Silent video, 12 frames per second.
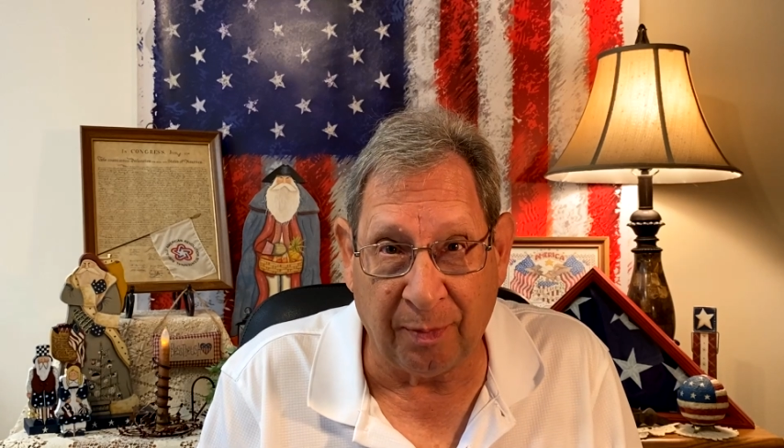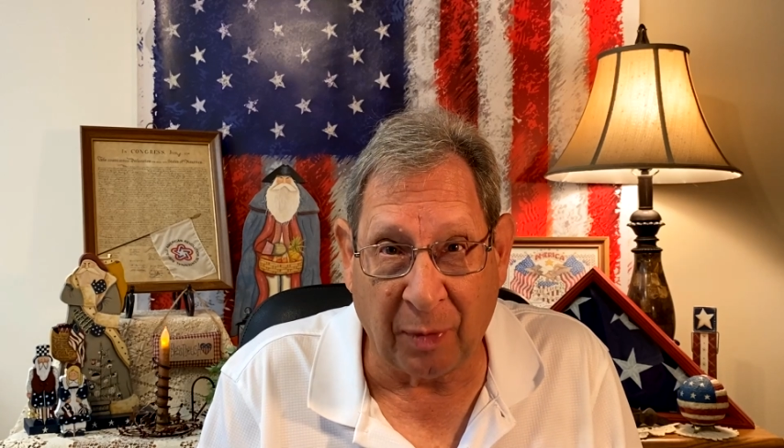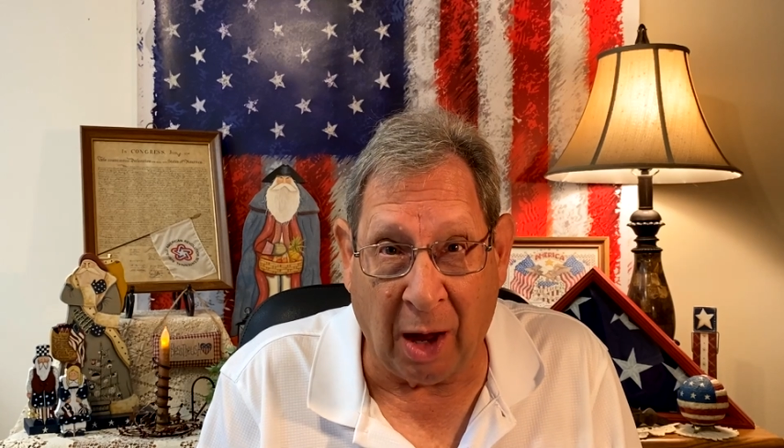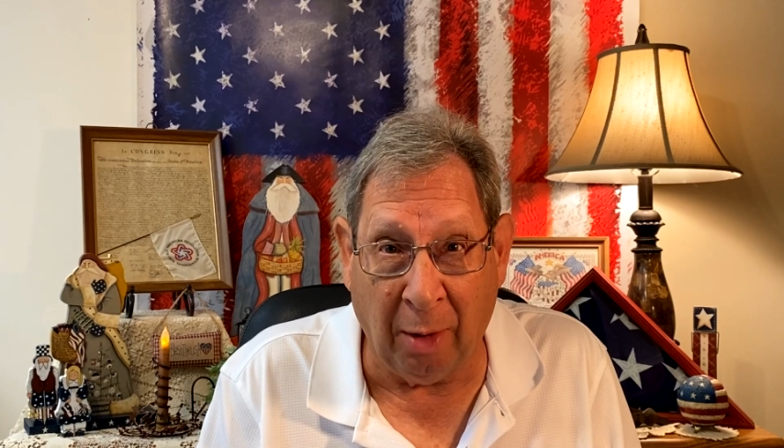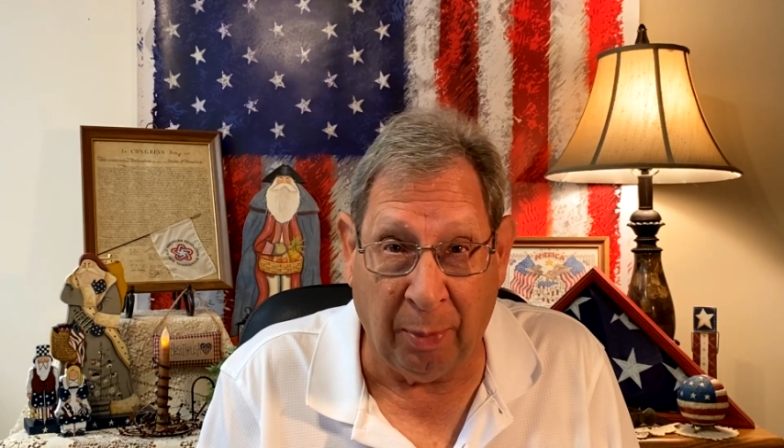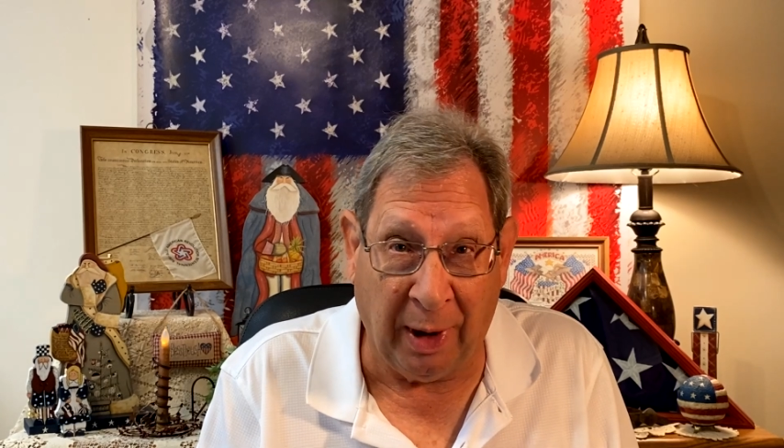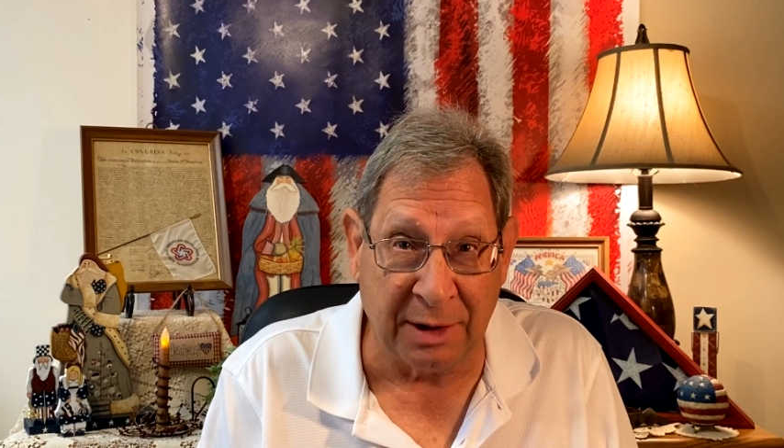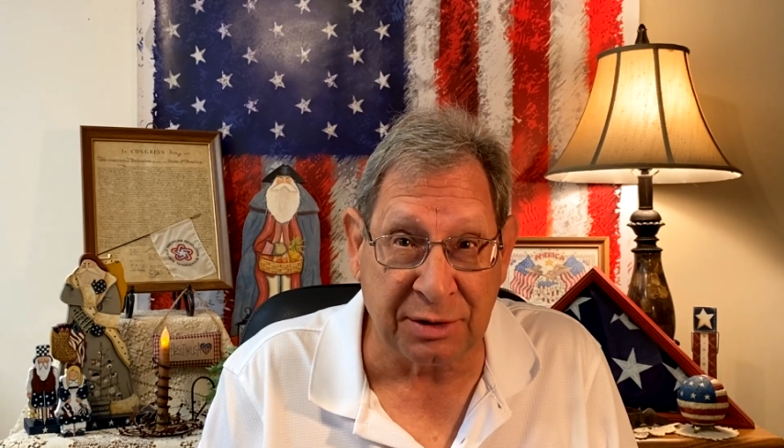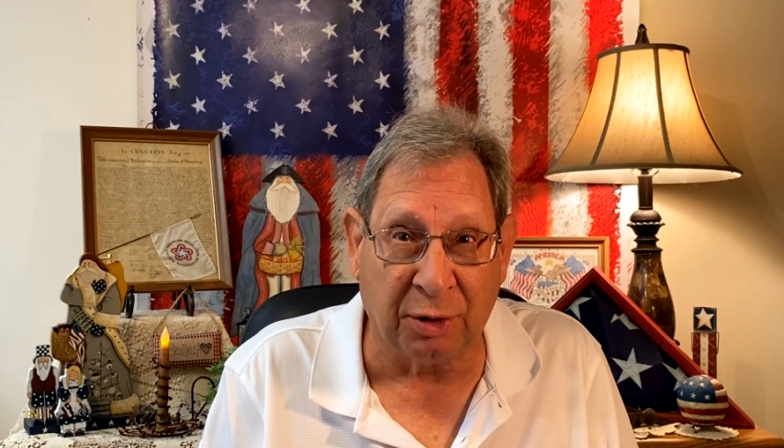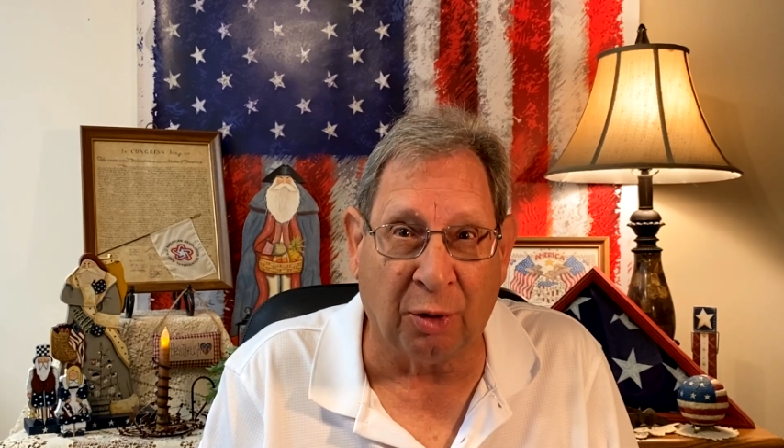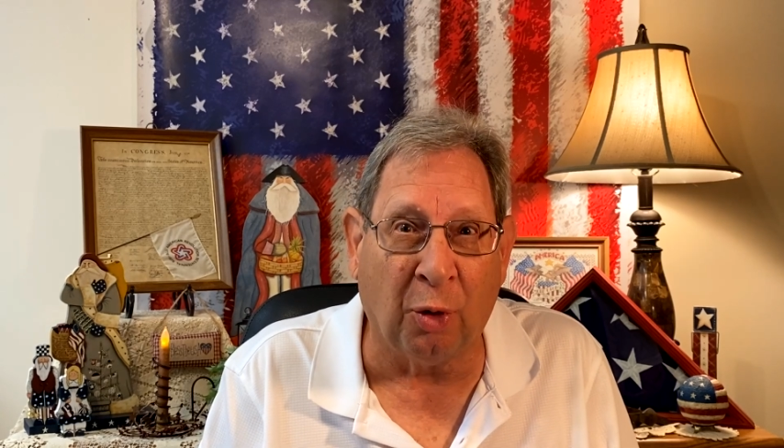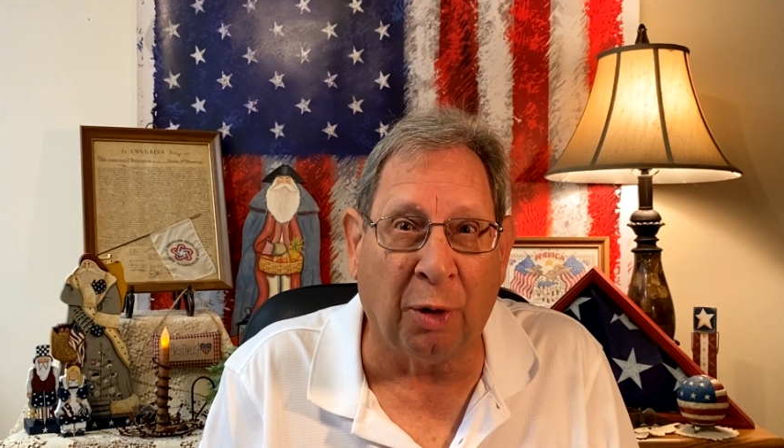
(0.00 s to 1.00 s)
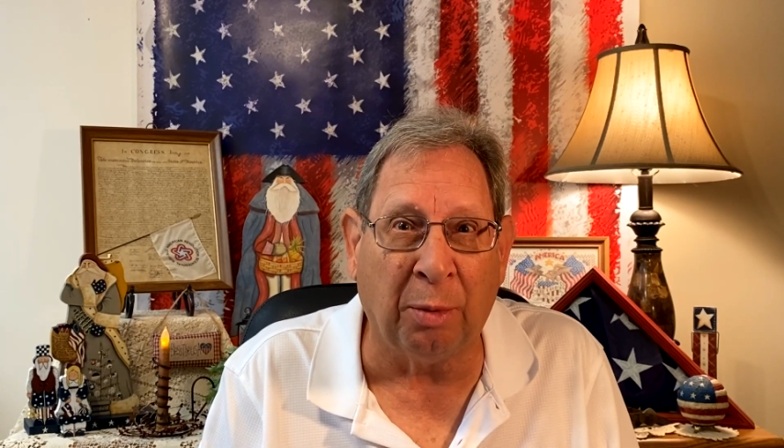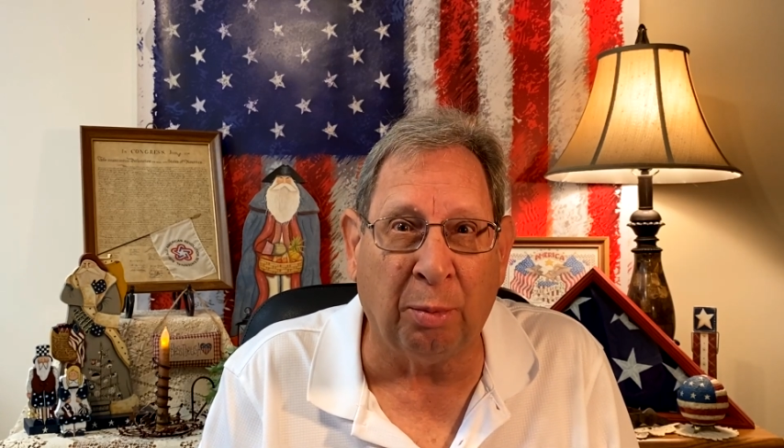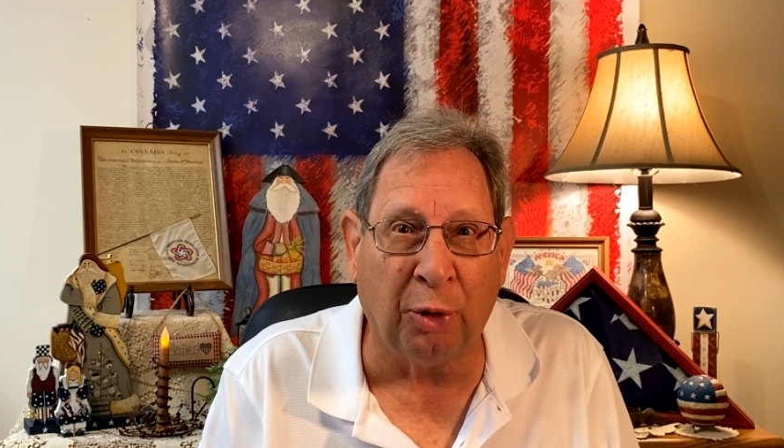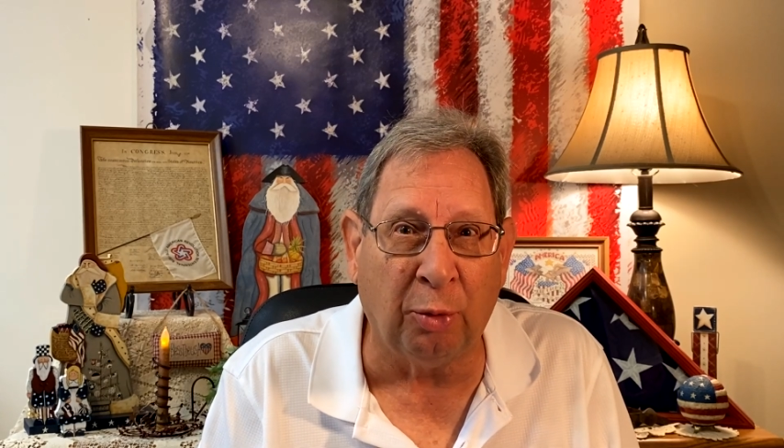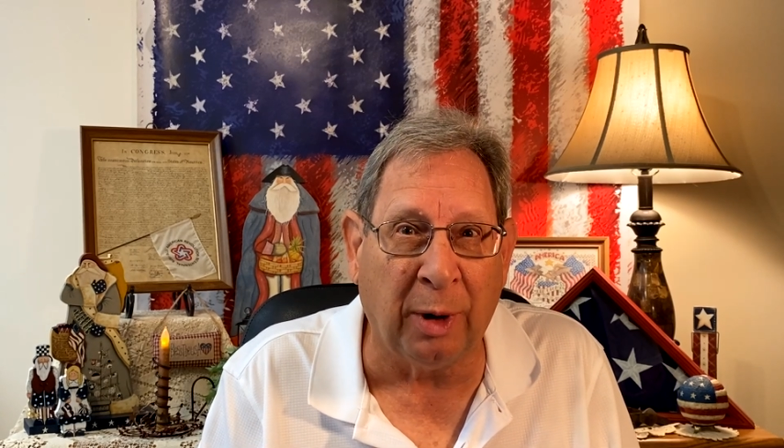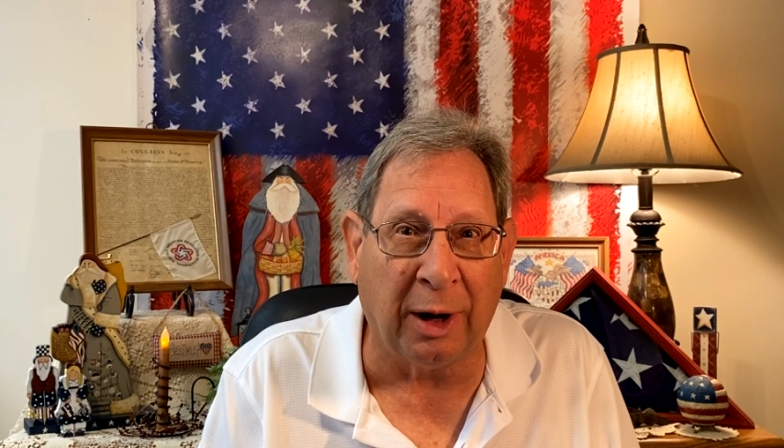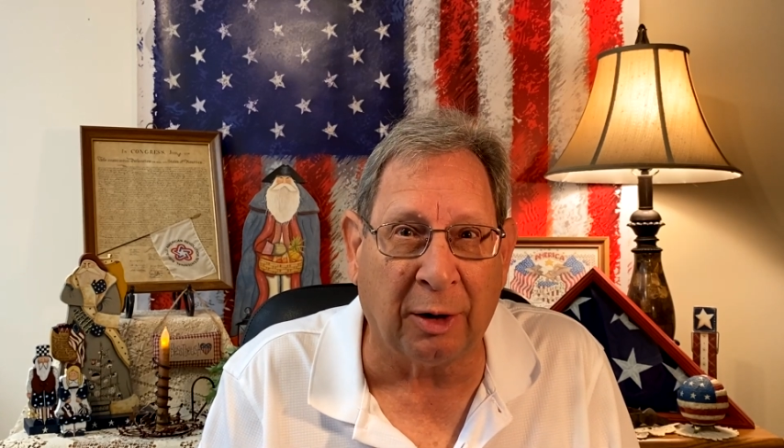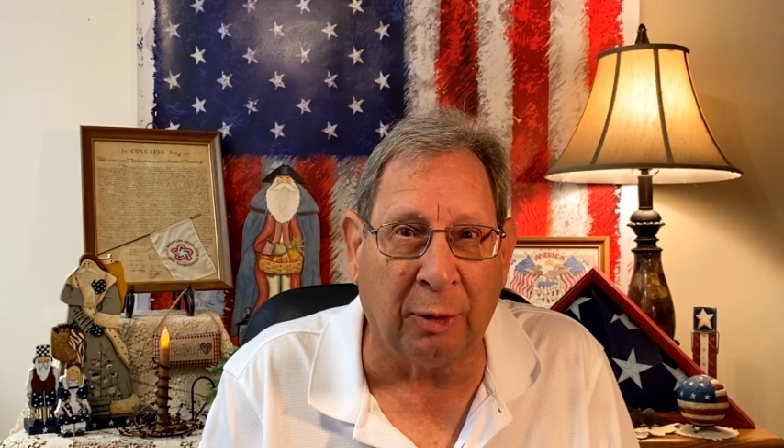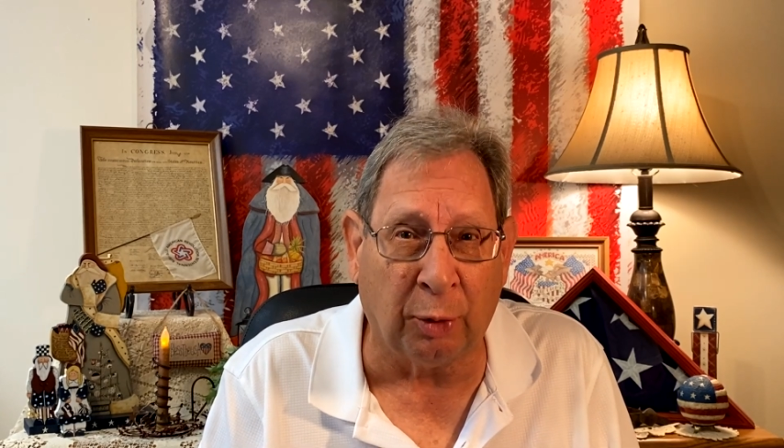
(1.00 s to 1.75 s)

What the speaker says: I'm Pastor Gordon Brubaker.